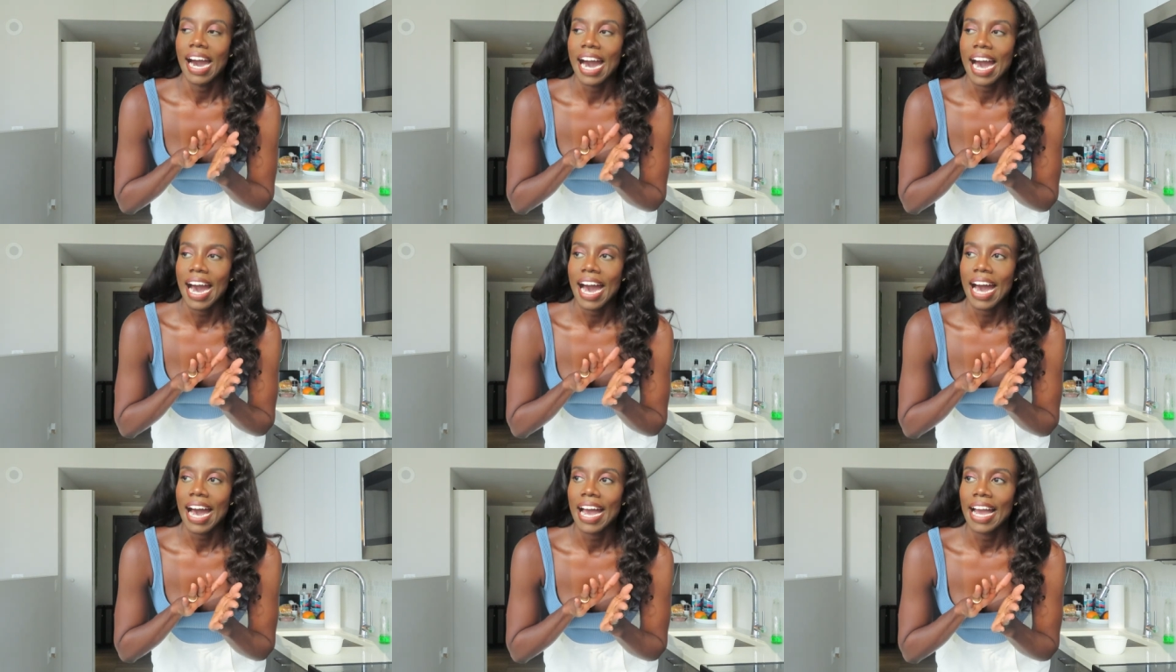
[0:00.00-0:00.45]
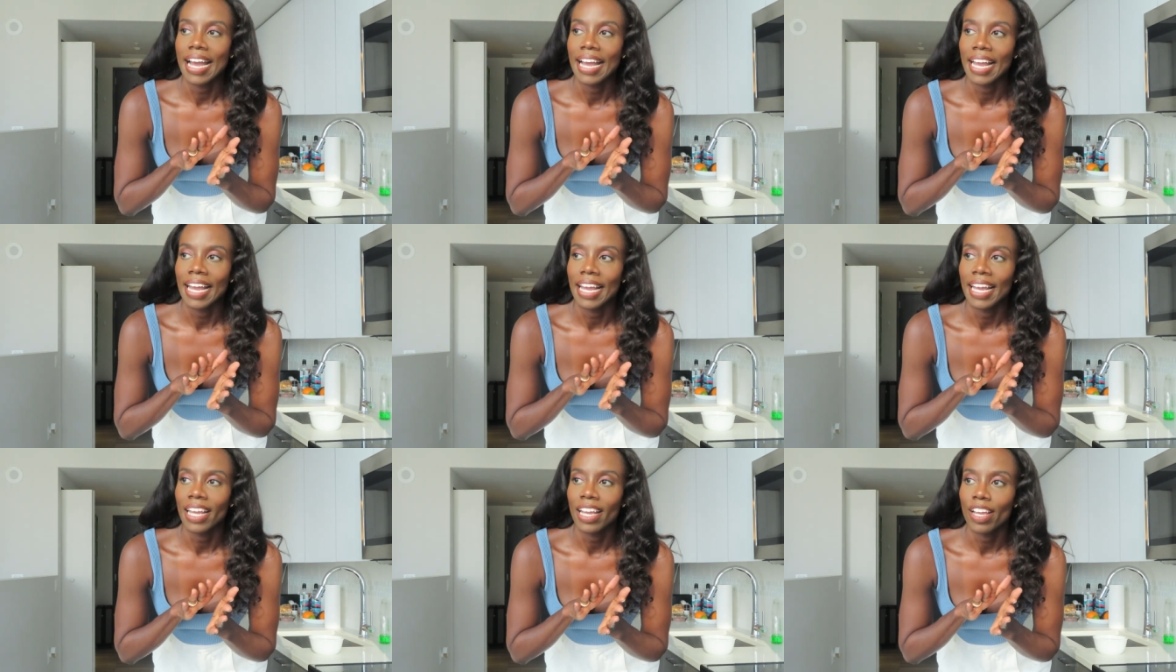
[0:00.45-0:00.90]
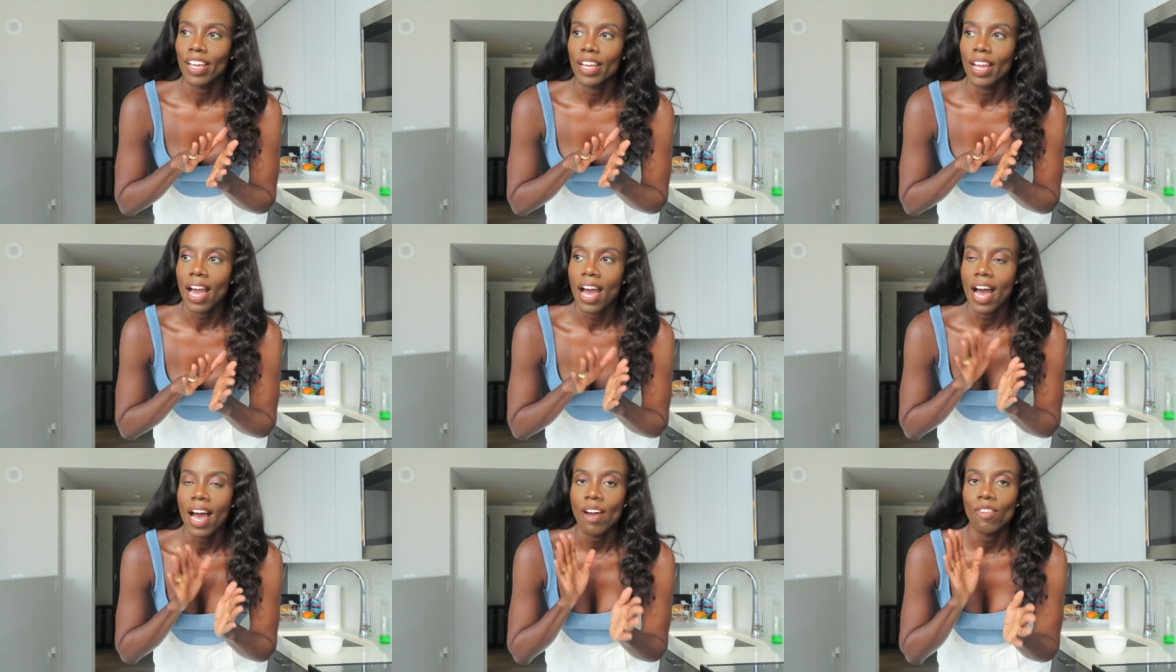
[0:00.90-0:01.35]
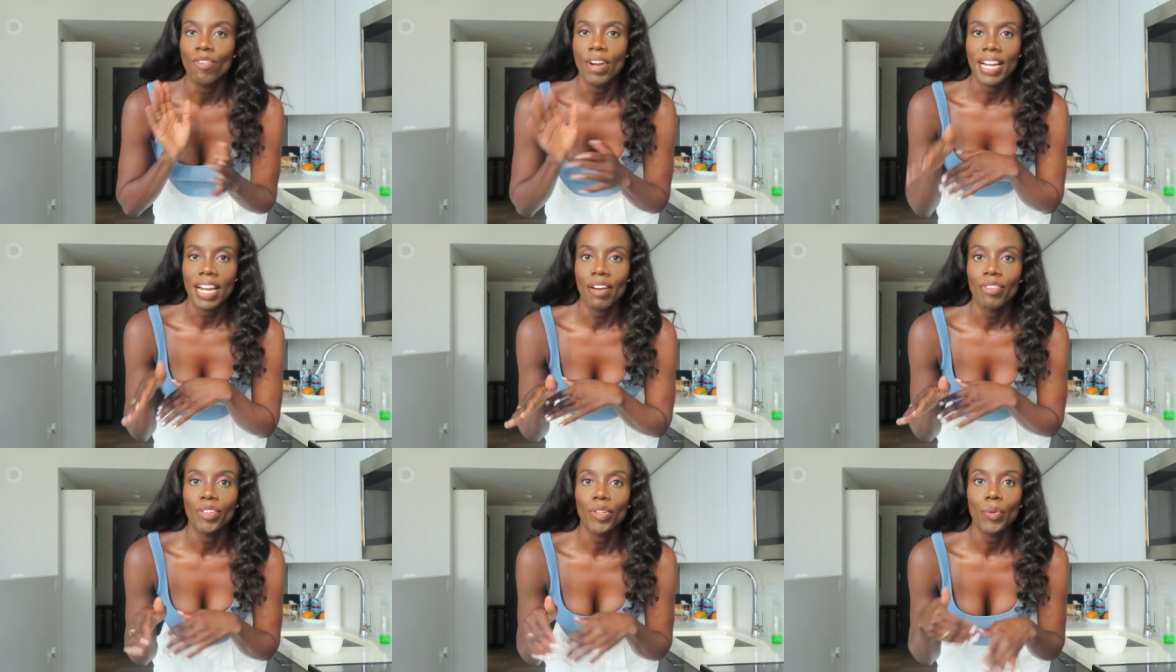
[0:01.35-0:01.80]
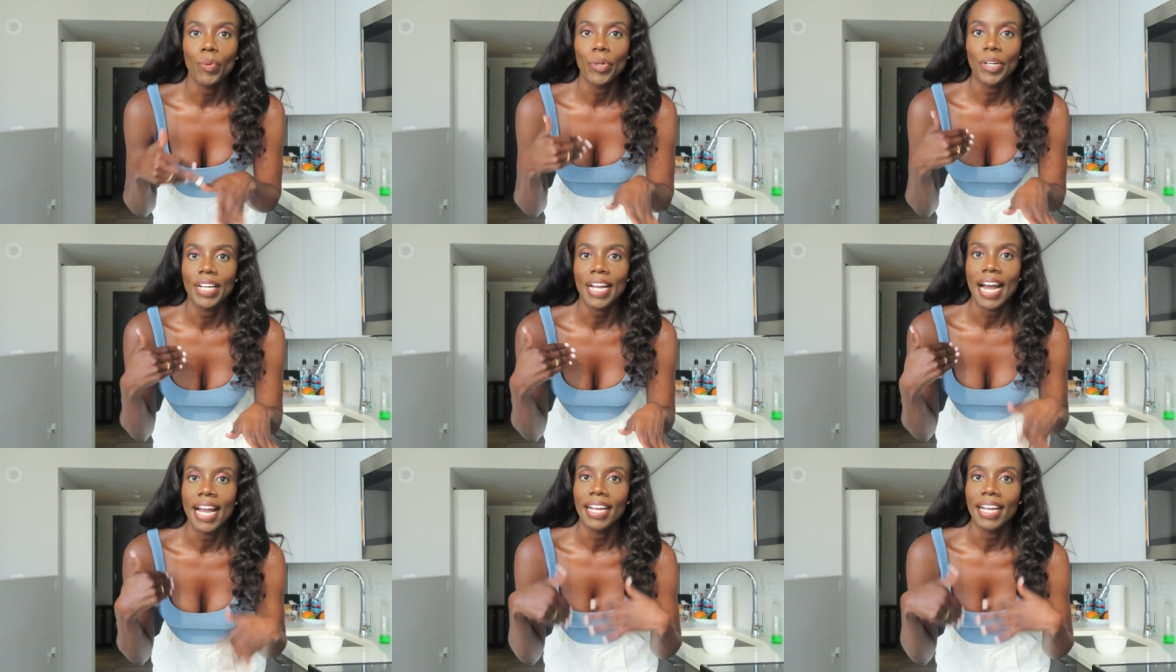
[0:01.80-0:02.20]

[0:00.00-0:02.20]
I, right after work,